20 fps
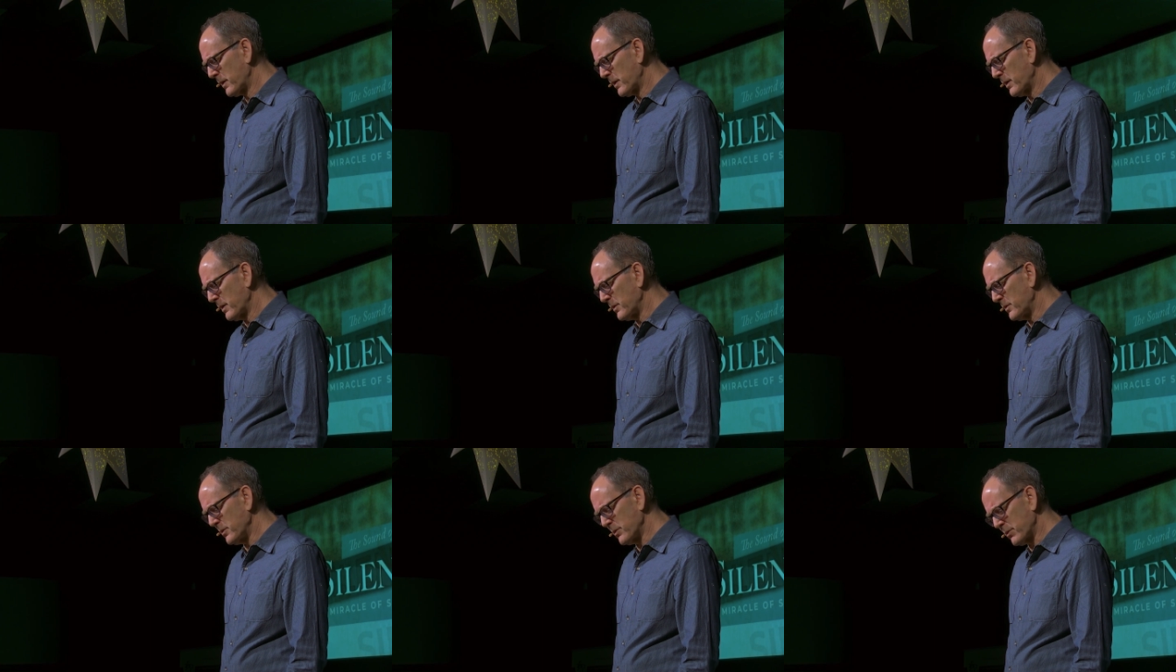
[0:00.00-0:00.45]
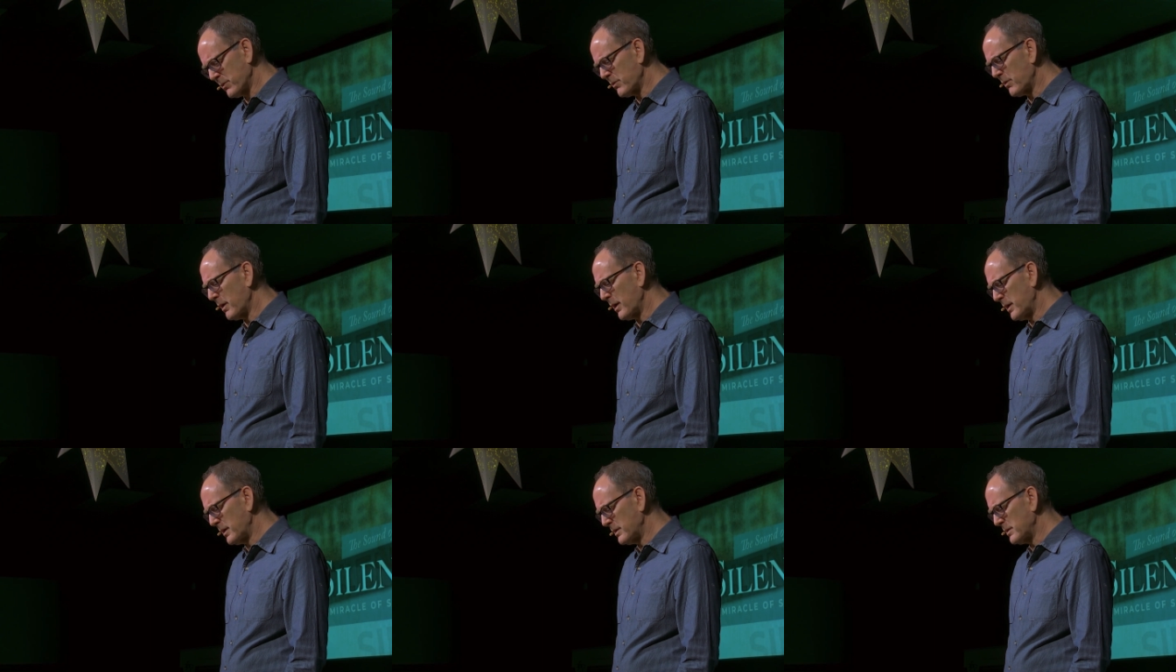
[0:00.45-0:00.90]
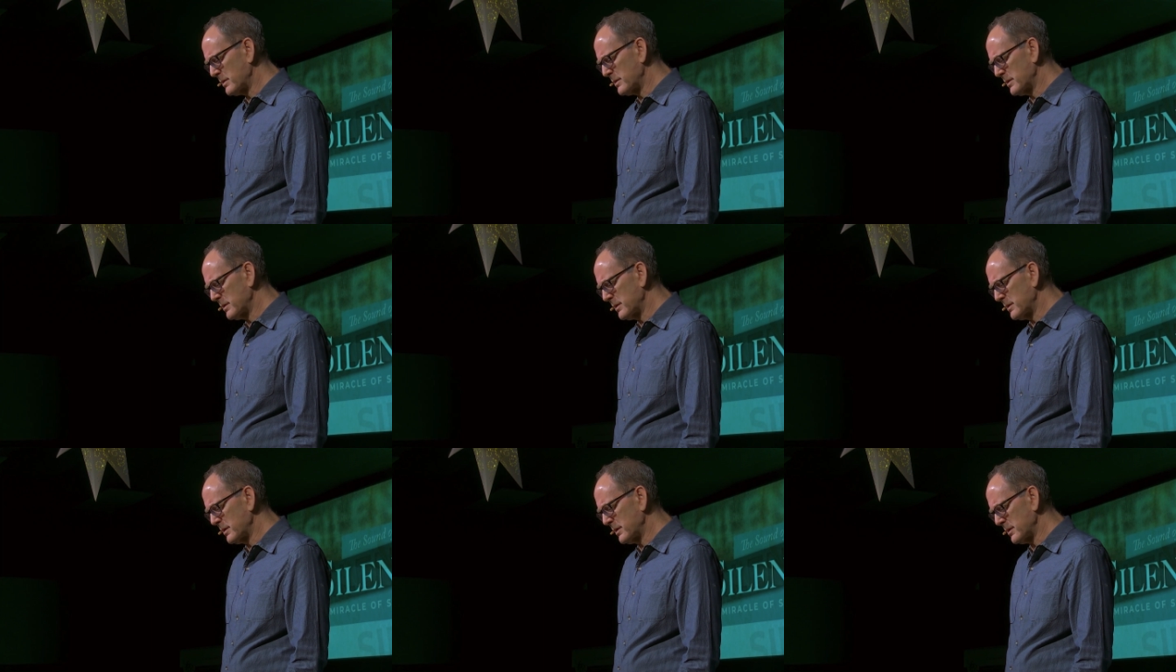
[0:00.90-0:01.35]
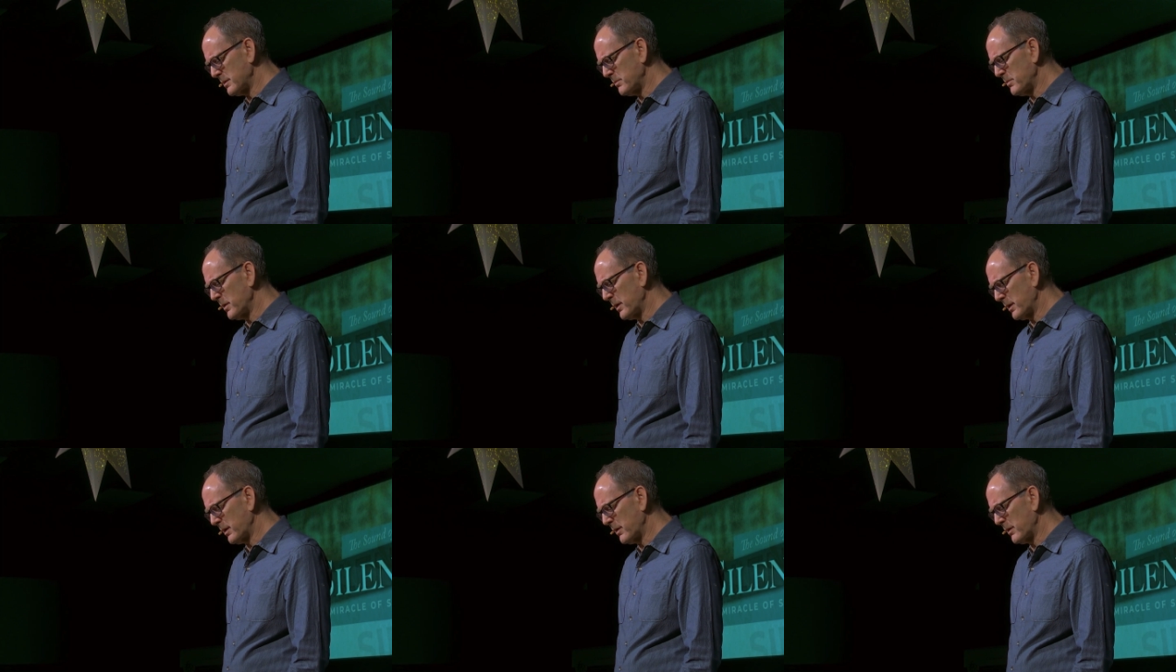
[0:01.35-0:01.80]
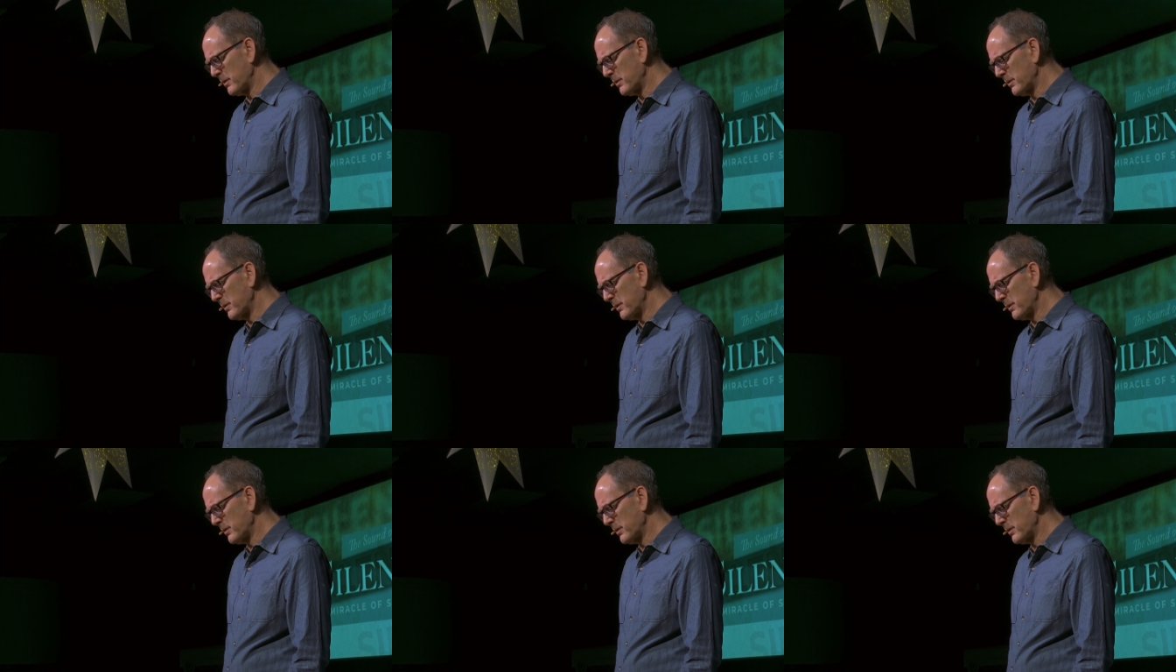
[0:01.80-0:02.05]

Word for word: That your grace is bigger.